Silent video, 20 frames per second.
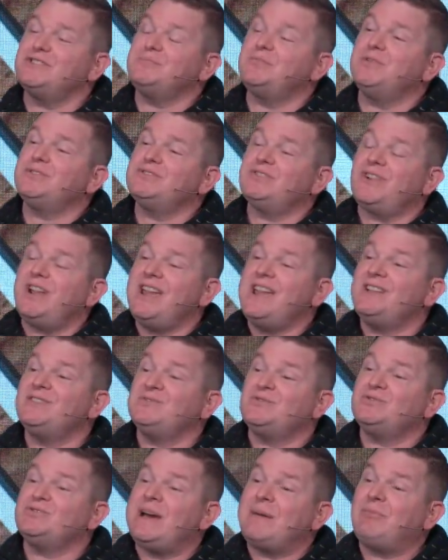she puts her
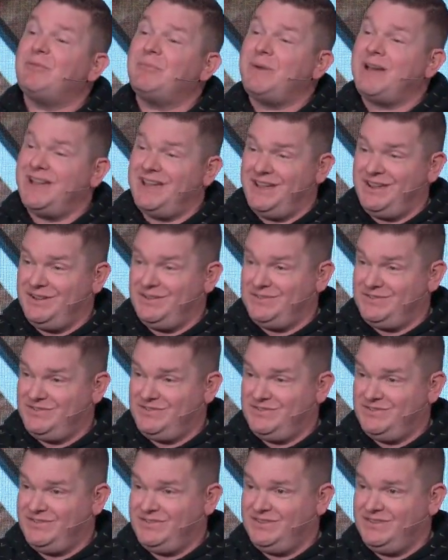hands on top of my hands.
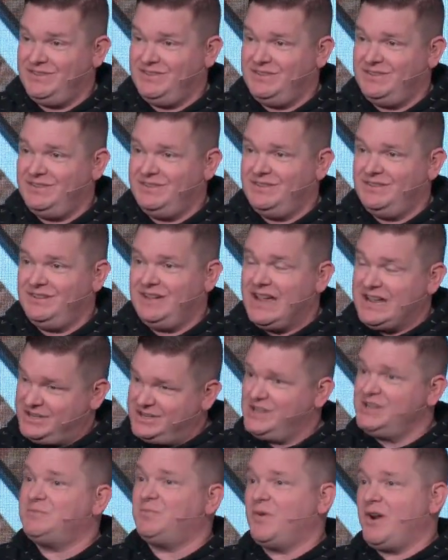And
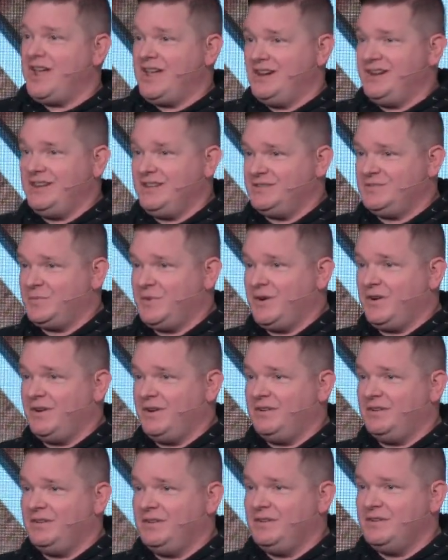she's praying in the
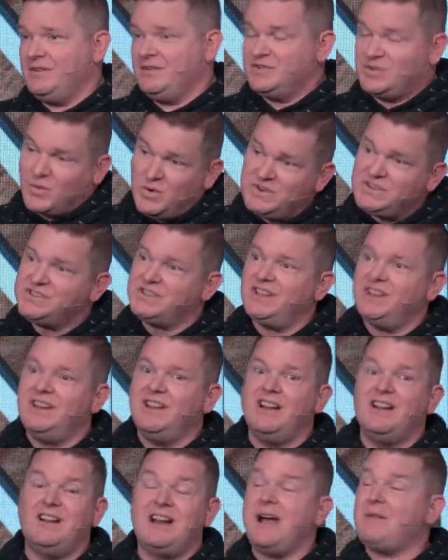Spirit. So we're sitting
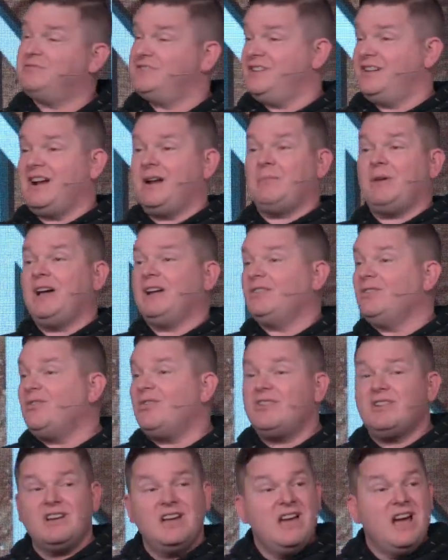there, and I'm sitting there, I'm like,
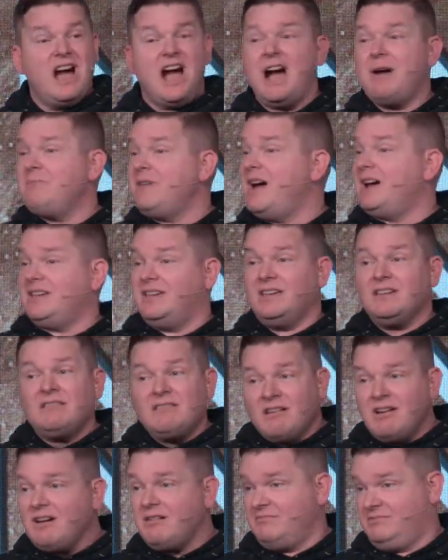Lord, I'm not
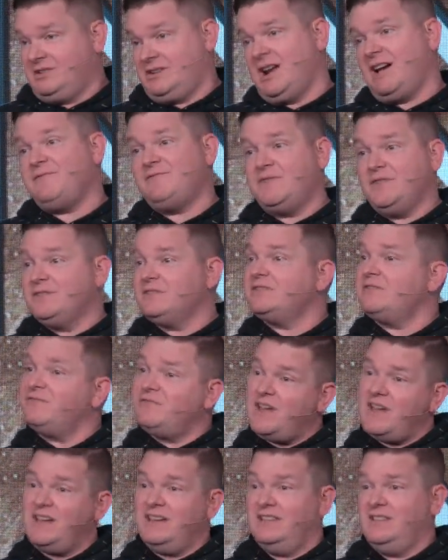getting up till I feel some
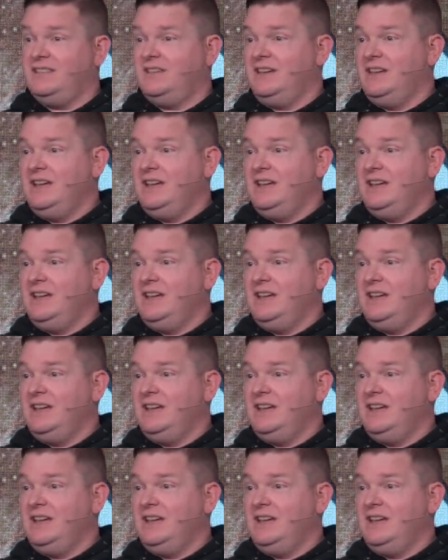faith.